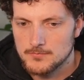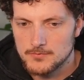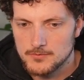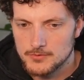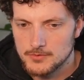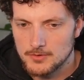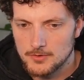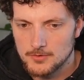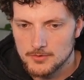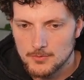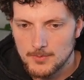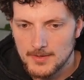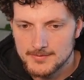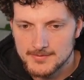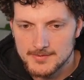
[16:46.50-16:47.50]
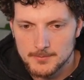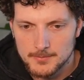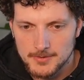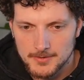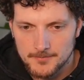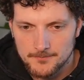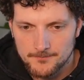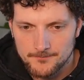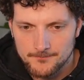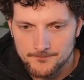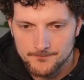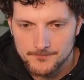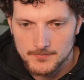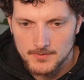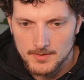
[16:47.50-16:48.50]
So quite simple.
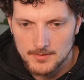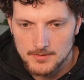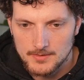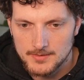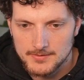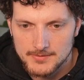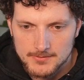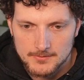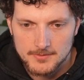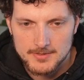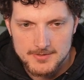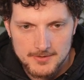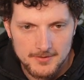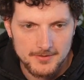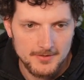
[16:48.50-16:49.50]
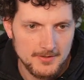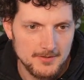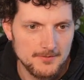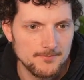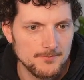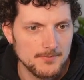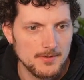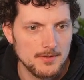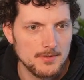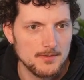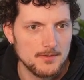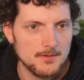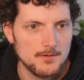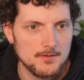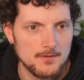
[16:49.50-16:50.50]
Let's return here.
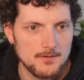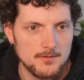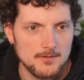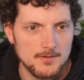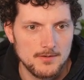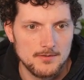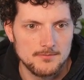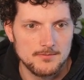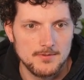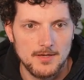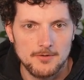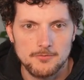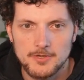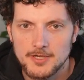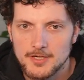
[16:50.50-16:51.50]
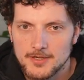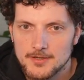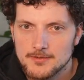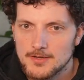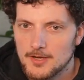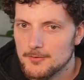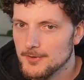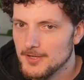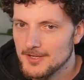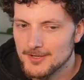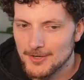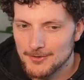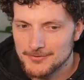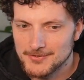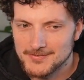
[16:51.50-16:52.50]
Yeah, I really
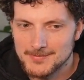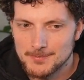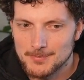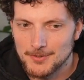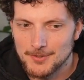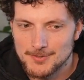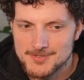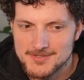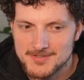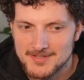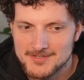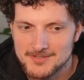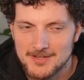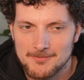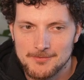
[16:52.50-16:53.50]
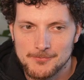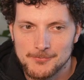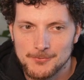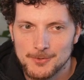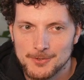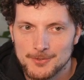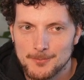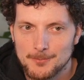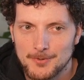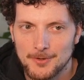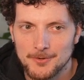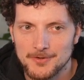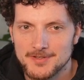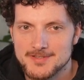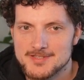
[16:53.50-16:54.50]
love this approach that you have a full
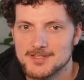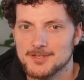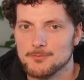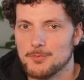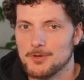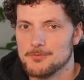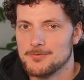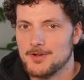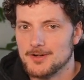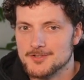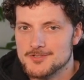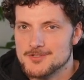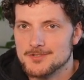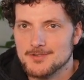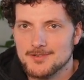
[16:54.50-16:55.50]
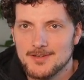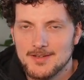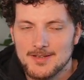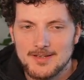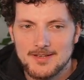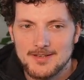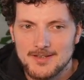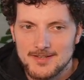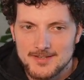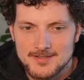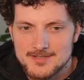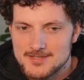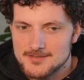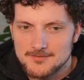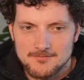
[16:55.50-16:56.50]
component in one function,
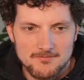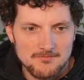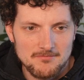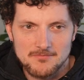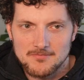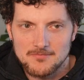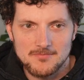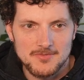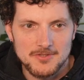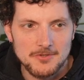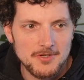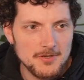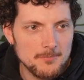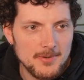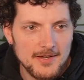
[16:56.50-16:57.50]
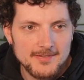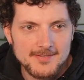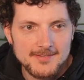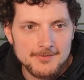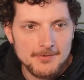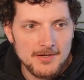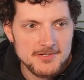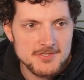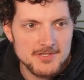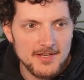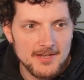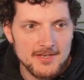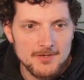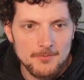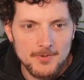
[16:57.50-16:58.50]
and you can place this function
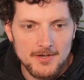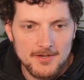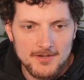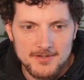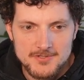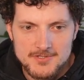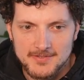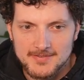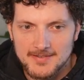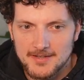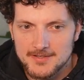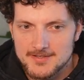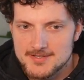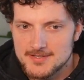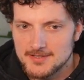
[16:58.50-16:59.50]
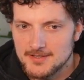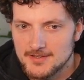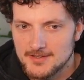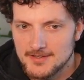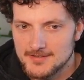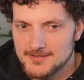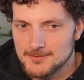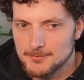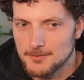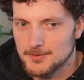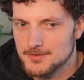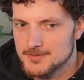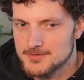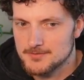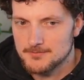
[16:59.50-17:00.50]
anywhere and just add it here as you
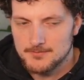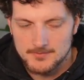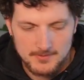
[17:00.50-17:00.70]
want.